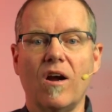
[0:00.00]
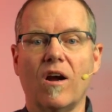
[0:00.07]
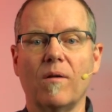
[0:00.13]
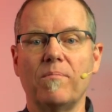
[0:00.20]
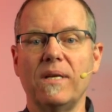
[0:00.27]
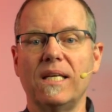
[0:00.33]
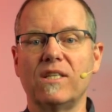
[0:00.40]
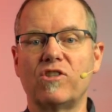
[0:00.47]
are
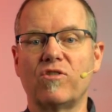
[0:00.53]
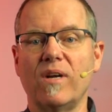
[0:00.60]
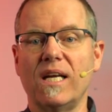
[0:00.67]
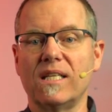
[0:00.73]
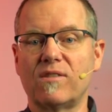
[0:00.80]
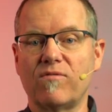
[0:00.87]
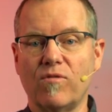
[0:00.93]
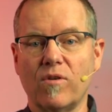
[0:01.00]
being
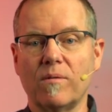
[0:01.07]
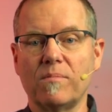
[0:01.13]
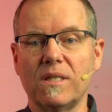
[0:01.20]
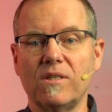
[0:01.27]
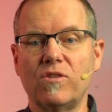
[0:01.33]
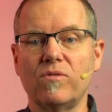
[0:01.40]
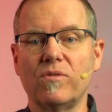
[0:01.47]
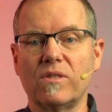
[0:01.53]
transformed
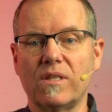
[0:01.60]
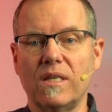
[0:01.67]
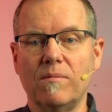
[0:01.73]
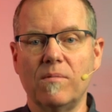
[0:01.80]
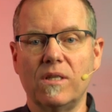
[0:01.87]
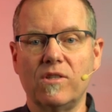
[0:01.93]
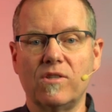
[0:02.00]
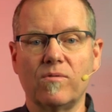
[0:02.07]
into his
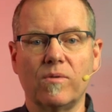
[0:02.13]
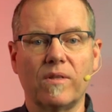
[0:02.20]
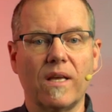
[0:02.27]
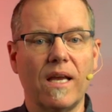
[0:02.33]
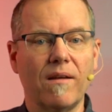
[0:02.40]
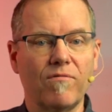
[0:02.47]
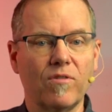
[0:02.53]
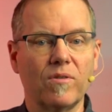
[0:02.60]
image with
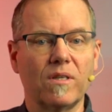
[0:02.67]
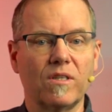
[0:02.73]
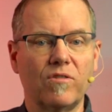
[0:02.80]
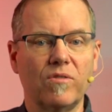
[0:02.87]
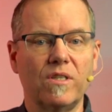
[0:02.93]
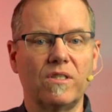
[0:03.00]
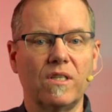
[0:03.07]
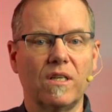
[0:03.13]
ever
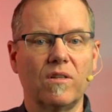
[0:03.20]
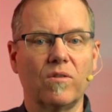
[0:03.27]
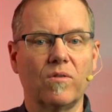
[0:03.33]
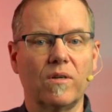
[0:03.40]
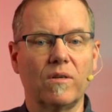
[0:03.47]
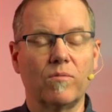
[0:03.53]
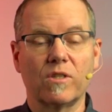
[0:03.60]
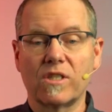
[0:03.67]
increasing
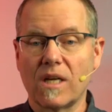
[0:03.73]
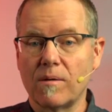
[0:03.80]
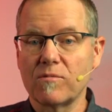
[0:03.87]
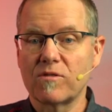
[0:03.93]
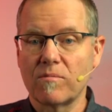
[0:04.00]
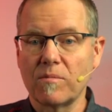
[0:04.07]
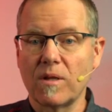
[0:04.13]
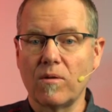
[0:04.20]
glory, which
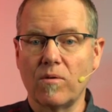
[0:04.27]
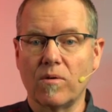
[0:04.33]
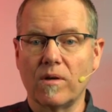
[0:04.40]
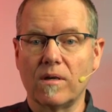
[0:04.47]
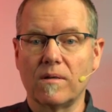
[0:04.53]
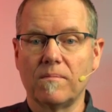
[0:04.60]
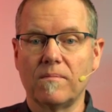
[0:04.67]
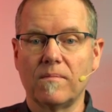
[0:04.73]
comes from the
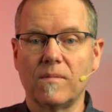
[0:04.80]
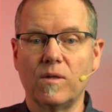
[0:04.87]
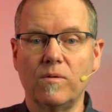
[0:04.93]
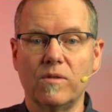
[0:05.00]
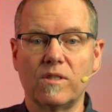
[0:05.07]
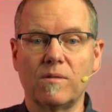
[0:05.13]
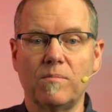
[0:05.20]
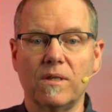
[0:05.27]
Lord, who
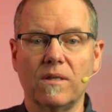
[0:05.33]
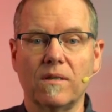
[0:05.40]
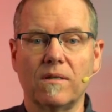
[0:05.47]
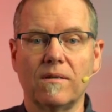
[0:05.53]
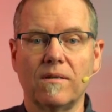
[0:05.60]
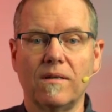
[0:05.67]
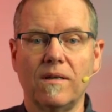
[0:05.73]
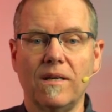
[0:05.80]
is Spirit.